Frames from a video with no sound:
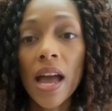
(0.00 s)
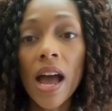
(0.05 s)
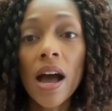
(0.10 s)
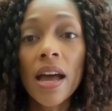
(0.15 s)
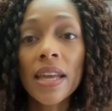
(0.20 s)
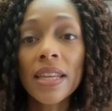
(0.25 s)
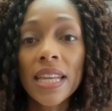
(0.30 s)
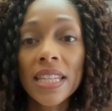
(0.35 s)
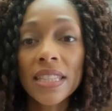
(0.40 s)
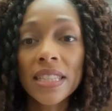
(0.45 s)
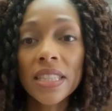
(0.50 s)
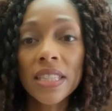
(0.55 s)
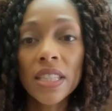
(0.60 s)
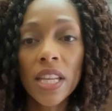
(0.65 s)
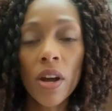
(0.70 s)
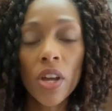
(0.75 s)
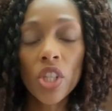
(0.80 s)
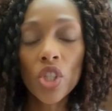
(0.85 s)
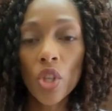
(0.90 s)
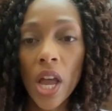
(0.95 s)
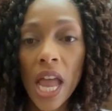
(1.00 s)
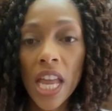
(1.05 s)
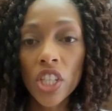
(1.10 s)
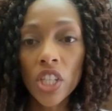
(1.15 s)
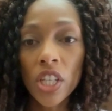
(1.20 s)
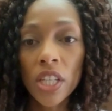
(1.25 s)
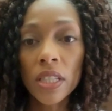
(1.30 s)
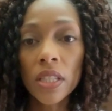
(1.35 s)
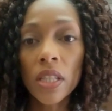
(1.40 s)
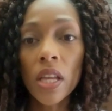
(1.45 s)
unnecessary
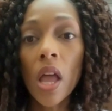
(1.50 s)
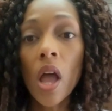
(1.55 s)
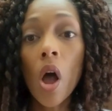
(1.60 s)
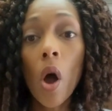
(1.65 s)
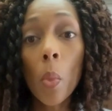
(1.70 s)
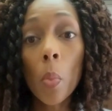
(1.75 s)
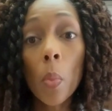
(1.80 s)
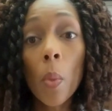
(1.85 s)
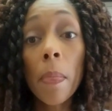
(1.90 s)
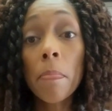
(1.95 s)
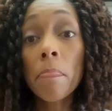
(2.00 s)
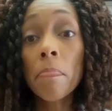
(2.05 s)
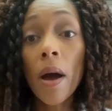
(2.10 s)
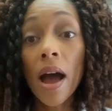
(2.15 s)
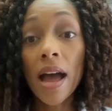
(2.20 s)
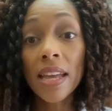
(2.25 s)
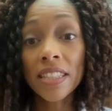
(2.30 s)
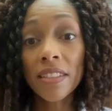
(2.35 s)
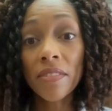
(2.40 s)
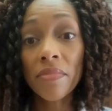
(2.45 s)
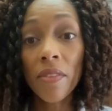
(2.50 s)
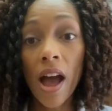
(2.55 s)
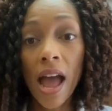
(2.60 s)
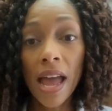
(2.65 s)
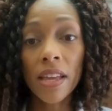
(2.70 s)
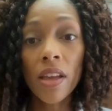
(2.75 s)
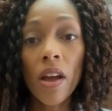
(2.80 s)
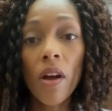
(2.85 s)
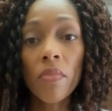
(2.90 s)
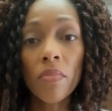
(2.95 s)
tragedies, we must fight
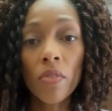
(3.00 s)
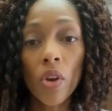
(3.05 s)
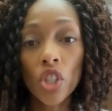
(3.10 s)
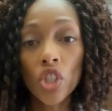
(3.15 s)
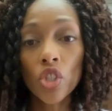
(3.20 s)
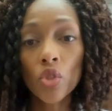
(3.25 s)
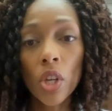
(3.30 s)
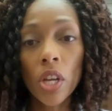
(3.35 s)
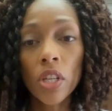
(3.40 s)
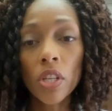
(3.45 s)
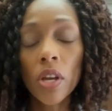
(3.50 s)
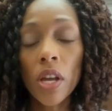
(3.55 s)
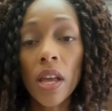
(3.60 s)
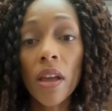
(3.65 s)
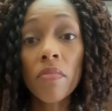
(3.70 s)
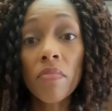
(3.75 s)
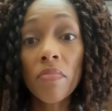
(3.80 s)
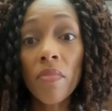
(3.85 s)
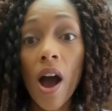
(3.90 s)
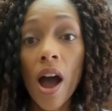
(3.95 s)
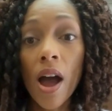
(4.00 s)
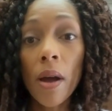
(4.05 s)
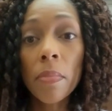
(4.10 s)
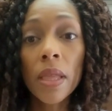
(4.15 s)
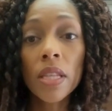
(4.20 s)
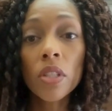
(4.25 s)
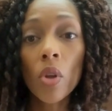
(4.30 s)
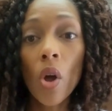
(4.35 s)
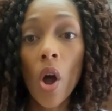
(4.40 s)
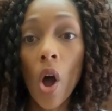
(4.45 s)
for stricter
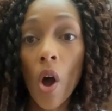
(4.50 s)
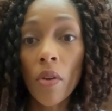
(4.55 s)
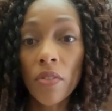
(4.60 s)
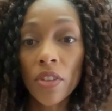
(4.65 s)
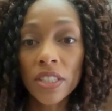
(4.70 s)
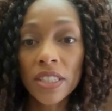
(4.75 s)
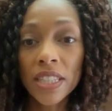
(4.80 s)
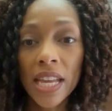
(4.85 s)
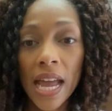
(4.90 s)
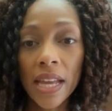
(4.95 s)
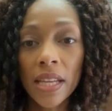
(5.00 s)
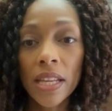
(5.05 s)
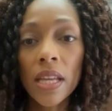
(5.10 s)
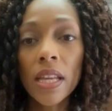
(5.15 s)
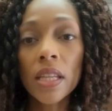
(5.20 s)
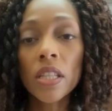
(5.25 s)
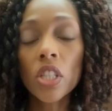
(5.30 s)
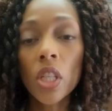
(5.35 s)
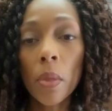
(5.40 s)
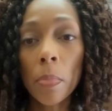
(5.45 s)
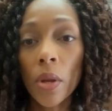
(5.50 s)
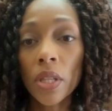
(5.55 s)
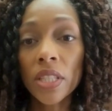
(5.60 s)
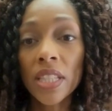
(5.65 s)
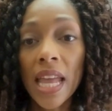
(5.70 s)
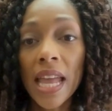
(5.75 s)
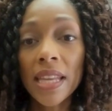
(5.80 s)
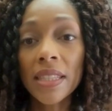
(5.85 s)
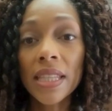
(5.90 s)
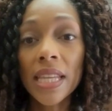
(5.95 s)
environmental oversight to
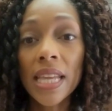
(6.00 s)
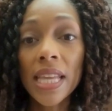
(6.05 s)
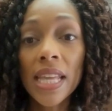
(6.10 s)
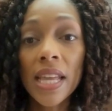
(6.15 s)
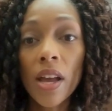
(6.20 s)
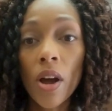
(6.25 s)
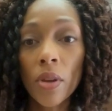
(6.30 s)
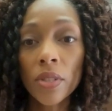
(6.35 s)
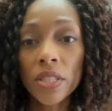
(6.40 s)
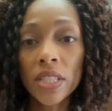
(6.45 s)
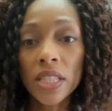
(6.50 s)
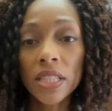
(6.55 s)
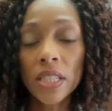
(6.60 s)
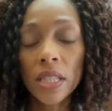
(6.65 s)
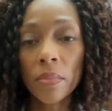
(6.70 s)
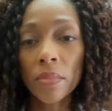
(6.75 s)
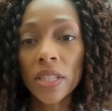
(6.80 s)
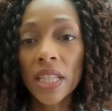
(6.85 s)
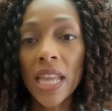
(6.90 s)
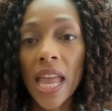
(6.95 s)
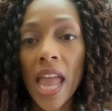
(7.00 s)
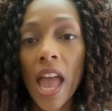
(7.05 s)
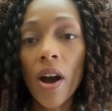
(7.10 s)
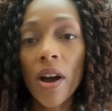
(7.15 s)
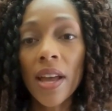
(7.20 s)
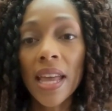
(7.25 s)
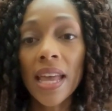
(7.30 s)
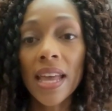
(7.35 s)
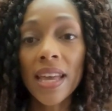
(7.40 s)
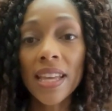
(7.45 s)
protect the ecosystems
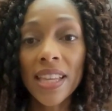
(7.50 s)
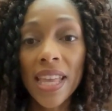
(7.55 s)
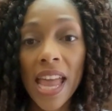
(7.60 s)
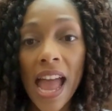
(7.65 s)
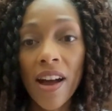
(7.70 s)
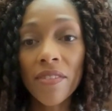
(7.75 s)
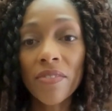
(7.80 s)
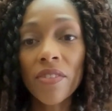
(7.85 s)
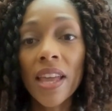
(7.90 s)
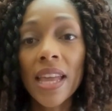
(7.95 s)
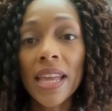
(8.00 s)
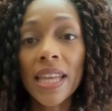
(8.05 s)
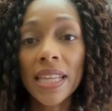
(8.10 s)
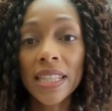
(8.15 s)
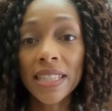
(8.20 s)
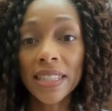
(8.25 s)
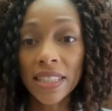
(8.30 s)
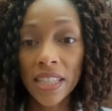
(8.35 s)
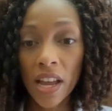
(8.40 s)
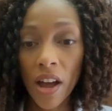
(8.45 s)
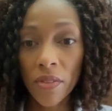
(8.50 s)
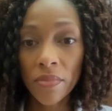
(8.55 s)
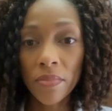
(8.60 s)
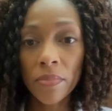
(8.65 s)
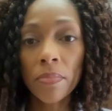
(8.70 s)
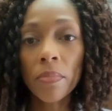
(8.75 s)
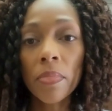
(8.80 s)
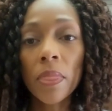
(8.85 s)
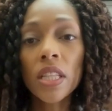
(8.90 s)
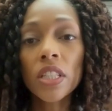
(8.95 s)
carrying life itself.
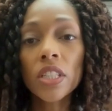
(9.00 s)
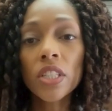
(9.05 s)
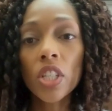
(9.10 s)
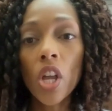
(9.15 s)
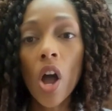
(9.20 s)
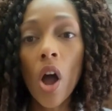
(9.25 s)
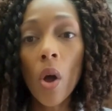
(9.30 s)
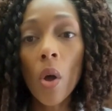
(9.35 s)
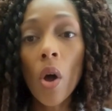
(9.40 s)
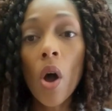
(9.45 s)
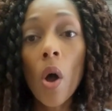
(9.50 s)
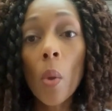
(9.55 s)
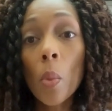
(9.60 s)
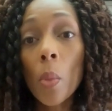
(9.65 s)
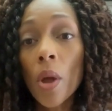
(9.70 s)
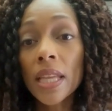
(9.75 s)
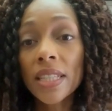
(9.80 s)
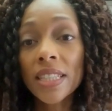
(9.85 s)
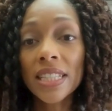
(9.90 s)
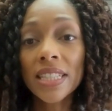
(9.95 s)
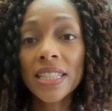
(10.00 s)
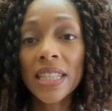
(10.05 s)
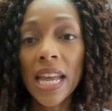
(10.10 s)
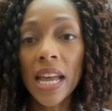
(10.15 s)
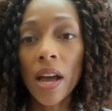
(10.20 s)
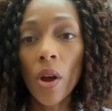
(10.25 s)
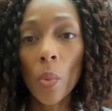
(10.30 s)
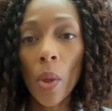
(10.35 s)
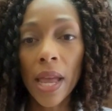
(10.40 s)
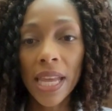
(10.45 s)
So, what's the
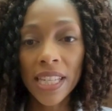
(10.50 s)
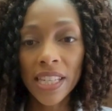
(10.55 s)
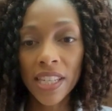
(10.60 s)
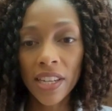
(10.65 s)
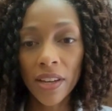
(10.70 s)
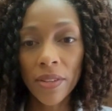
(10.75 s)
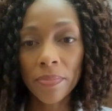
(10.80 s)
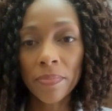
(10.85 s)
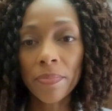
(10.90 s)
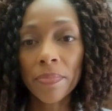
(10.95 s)
takeaway here?